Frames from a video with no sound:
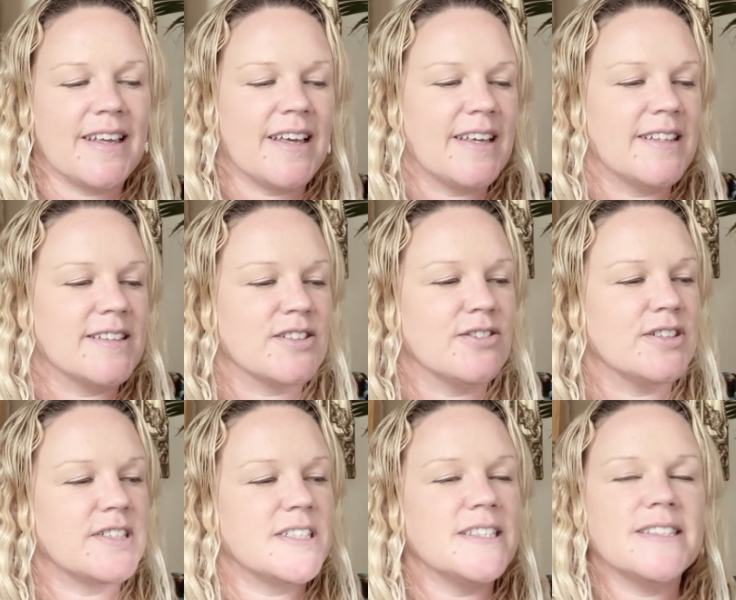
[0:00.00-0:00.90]
It's got a
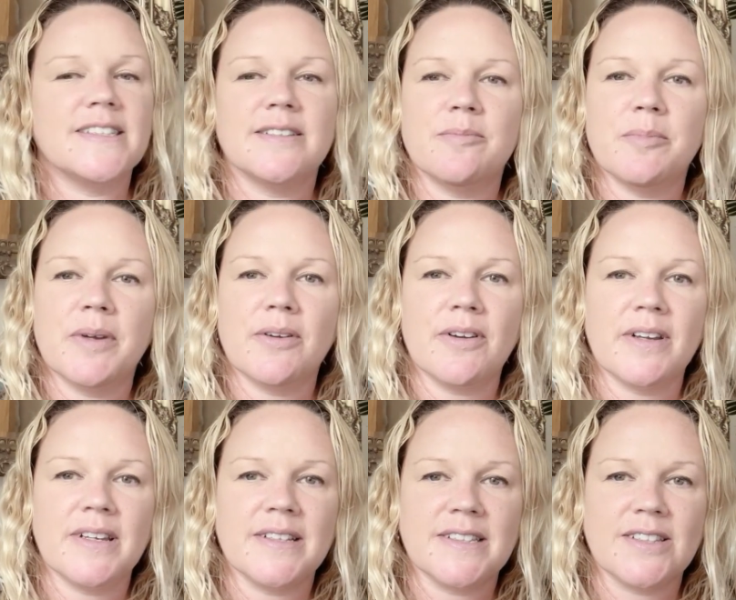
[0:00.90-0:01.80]
decent mirror
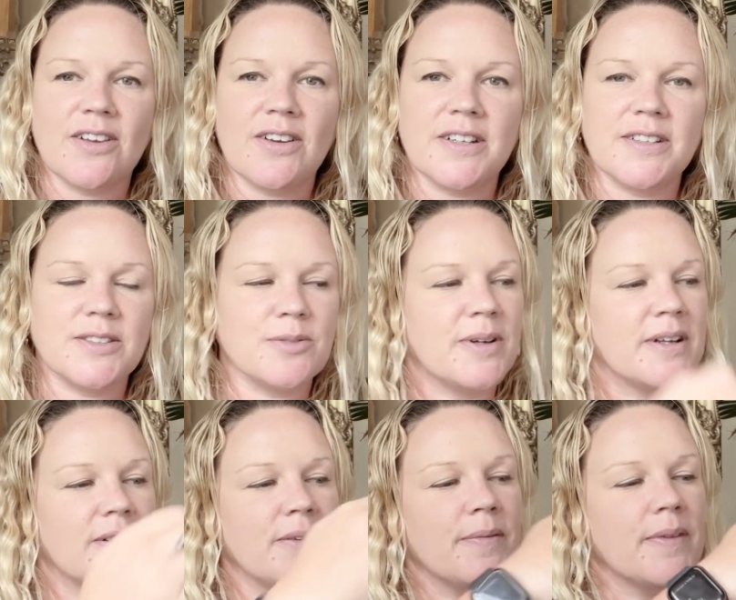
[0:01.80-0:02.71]
inside as
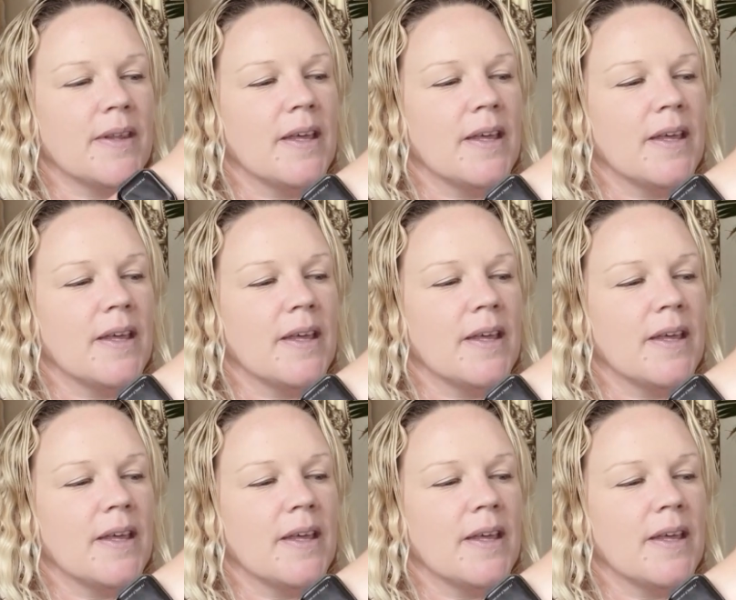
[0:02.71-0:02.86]
well.